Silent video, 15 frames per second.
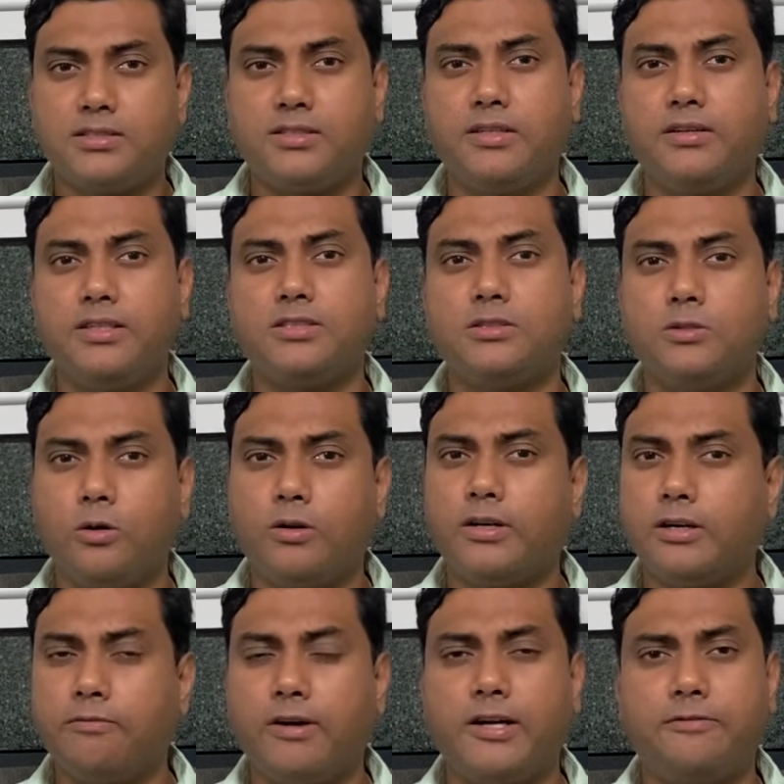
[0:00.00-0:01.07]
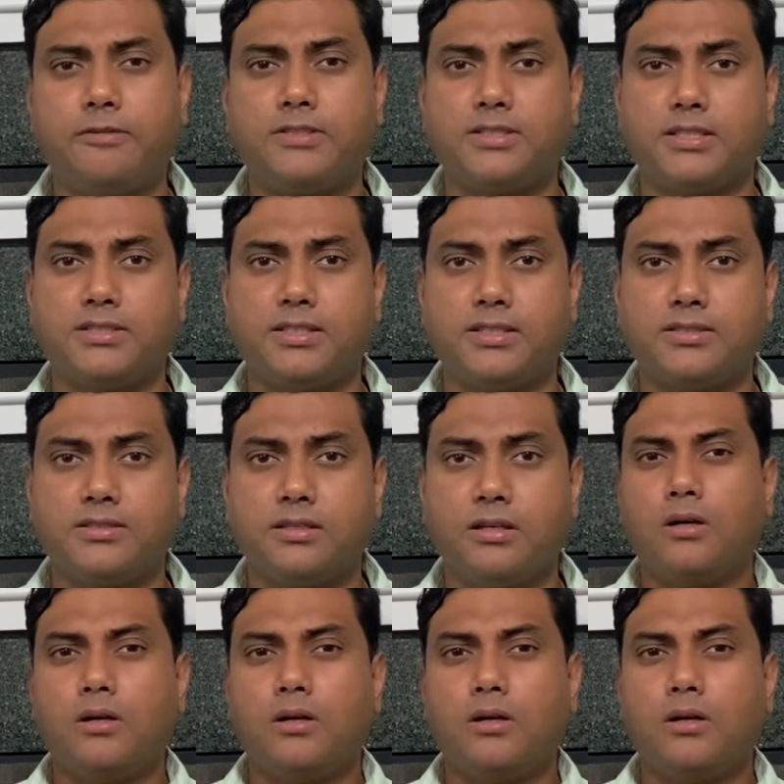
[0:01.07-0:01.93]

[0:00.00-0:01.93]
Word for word: degree is not required for success.